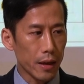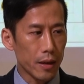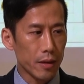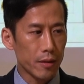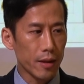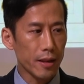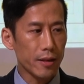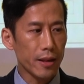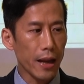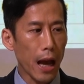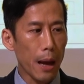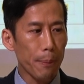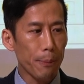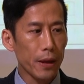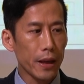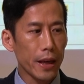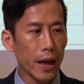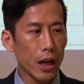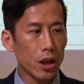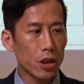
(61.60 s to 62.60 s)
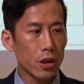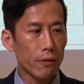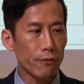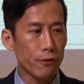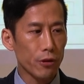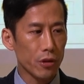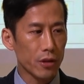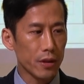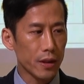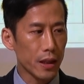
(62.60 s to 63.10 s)
It says application
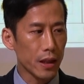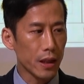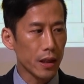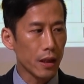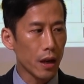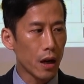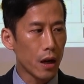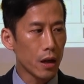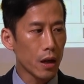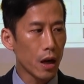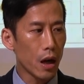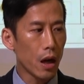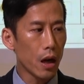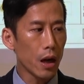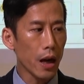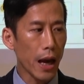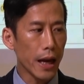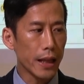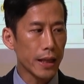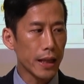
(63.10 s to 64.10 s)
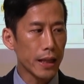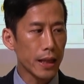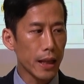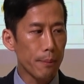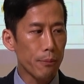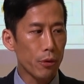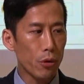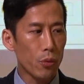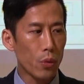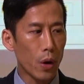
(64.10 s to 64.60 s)
for study in Hong Kong, and then
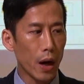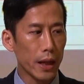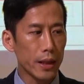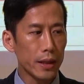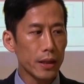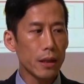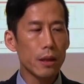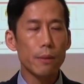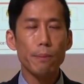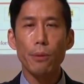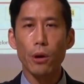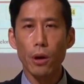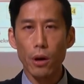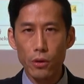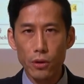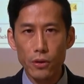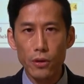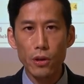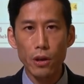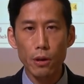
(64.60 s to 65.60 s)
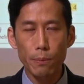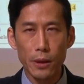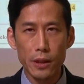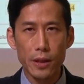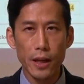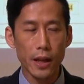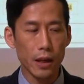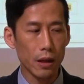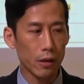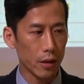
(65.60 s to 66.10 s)
number 1, personal
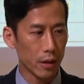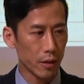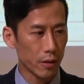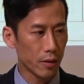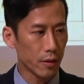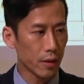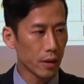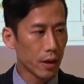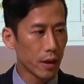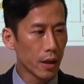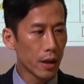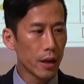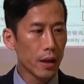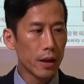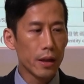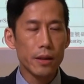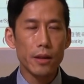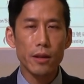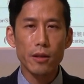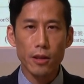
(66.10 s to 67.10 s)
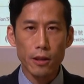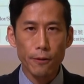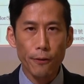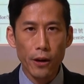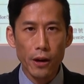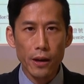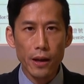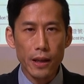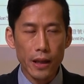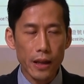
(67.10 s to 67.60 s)
particulars. This is
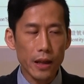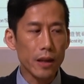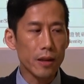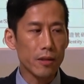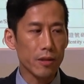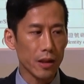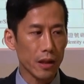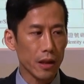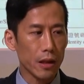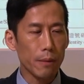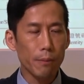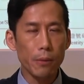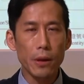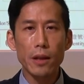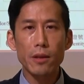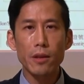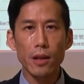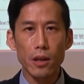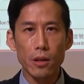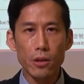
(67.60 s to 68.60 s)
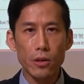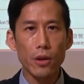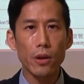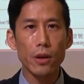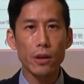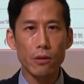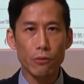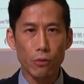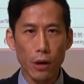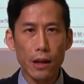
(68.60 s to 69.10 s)
fairly easy. Please
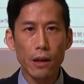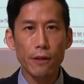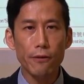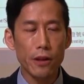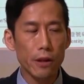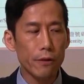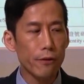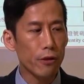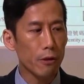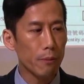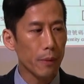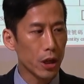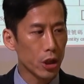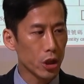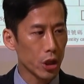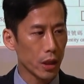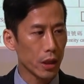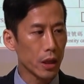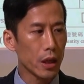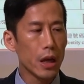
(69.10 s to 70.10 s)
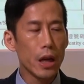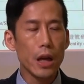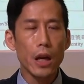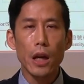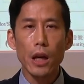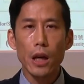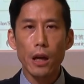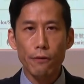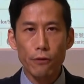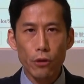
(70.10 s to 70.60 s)
insert the relevant information.
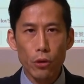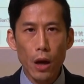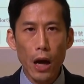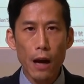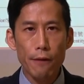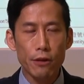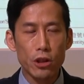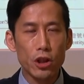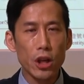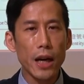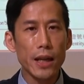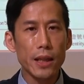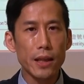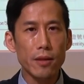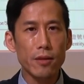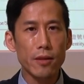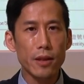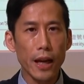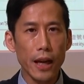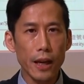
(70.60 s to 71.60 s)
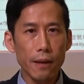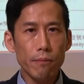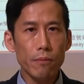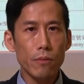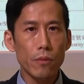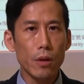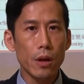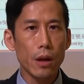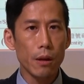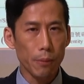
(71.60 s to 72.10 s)
If you have a Chinese name,
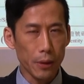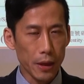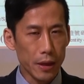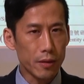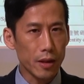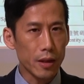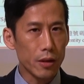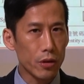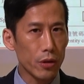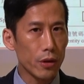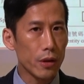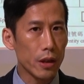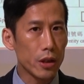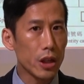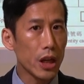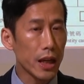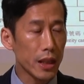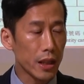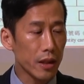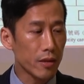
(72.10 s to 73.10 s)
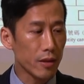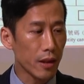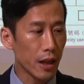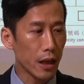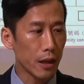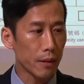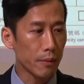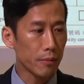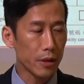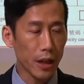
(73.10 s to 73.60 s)
please insert a Chinese
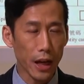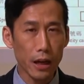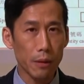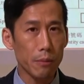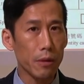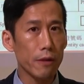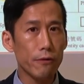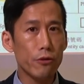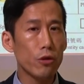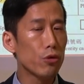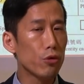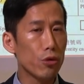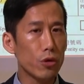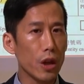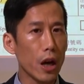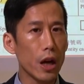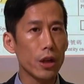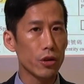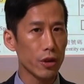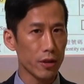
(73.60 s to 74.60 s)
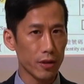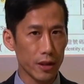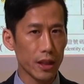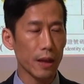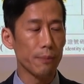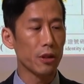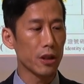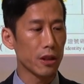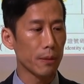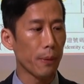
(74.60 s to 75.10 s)
name. If you do not, just
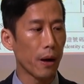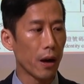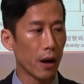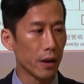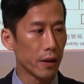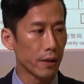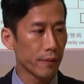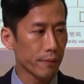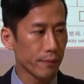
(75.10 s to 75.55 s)
skip this part.